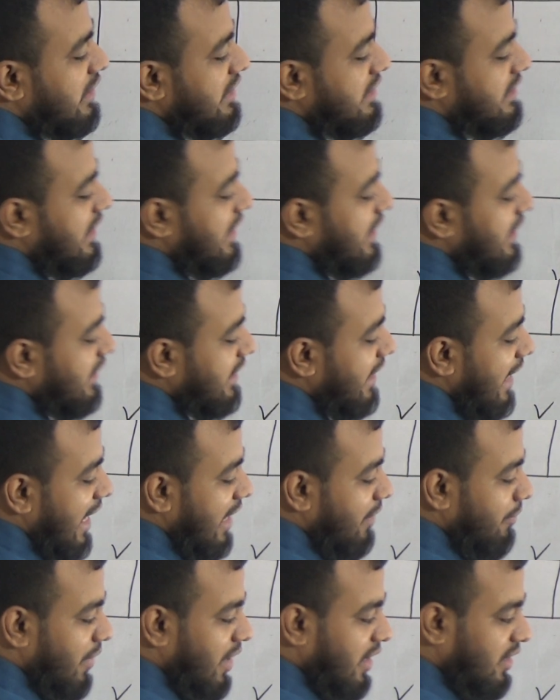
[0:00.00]
10
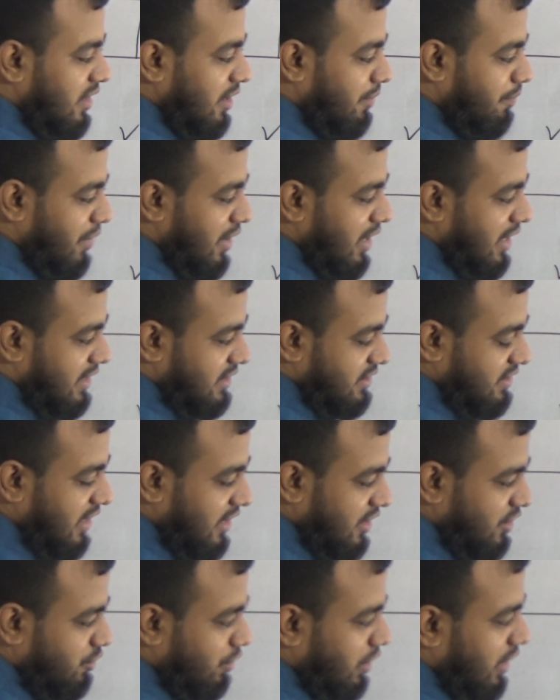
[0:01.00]
can make the pairs. That
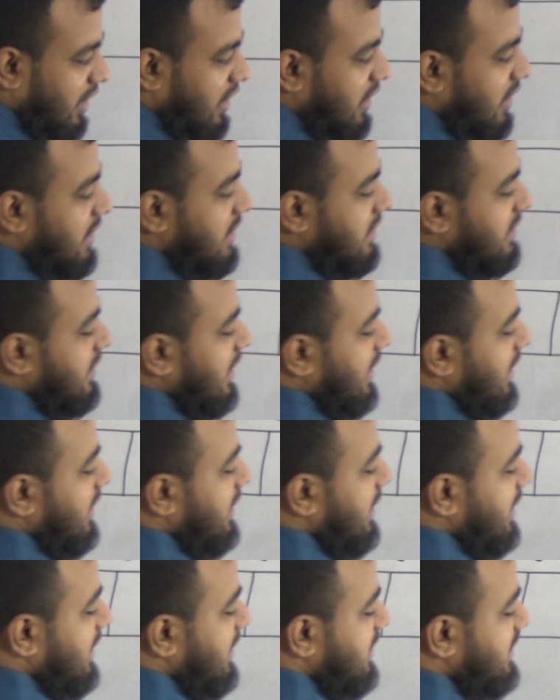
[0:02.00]
is why
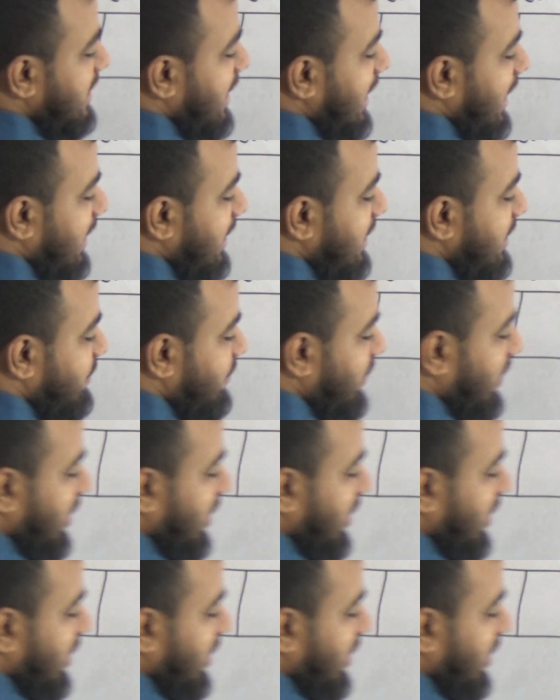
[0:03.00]
10 is an even